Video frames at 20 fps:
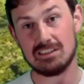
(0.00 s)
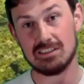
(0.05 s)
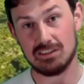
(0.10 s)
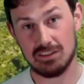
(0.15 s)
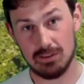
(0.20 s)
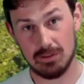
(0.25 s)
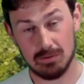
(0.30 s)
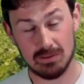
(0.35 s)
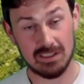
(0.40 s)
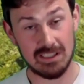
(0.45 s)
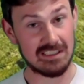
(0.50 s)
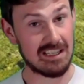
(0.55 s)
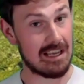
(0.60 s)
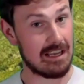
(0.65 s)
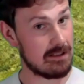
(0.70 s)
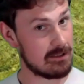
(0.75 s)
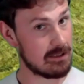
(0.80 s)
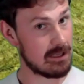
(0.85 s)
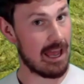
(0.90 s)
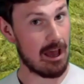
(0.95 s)
just use it
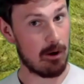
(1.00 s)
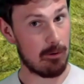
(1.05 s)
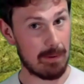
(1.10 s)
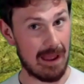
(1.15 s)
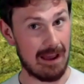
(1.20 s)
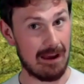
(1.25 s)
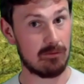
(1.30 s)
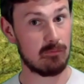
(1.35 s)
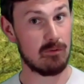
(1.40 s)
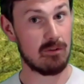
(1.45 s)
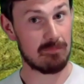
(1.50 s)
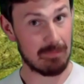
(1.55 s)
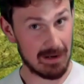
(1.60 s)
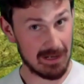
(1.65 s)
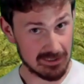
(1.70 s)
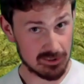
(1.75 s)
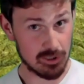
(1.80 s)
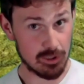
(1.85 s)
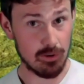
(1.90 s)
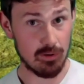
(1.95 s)
and help out with
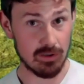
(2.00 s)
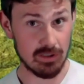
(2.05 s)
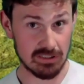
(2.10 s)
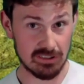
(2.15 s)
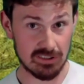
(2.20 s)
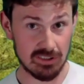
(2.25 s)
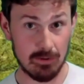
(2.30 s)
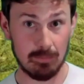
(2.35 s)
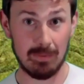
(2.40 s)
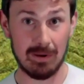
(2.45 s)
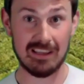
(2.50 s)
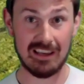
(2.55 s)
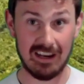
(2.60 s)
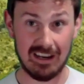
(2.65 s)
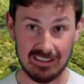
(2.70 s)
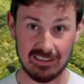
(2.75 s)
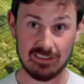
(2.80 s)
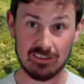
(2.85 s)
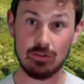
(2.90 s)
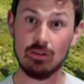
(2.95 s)
my tours, so my
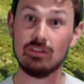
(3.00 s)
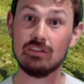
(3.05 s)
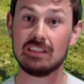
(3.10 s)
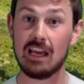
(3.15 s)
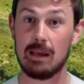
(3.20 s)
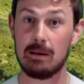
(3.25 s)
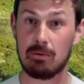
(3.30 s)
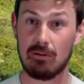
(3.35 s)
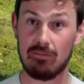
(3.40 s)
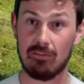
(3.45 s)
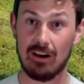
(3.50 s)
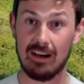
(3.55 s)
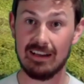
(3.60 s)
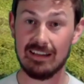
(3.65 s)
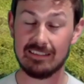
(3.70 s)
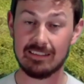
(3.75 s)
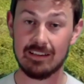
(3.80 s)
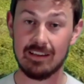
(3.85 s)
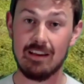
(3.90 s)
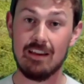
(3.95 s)
guided tours I
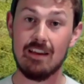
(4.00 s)
provide.